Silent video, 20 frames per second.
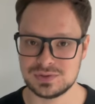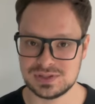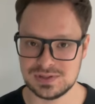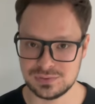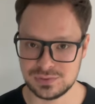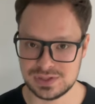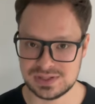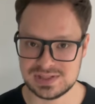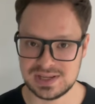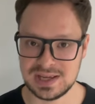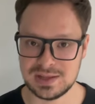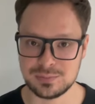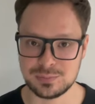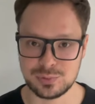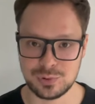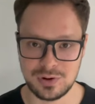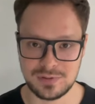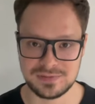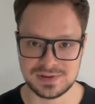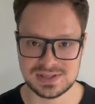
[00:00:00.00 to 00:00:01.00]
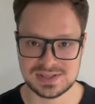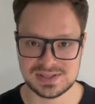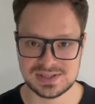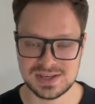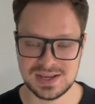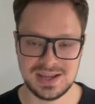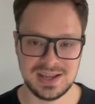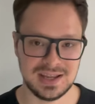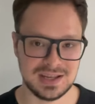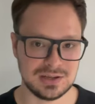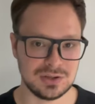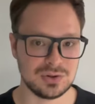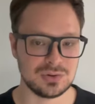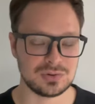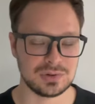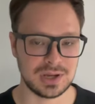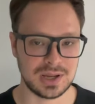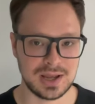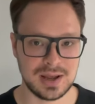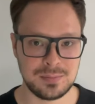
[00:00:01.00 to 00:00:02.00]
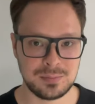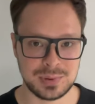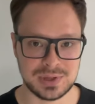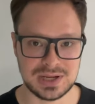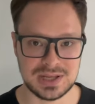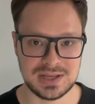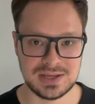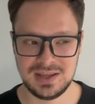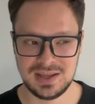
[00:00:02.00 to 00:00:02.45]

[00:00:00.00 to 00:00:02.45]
retain profits and you're a company,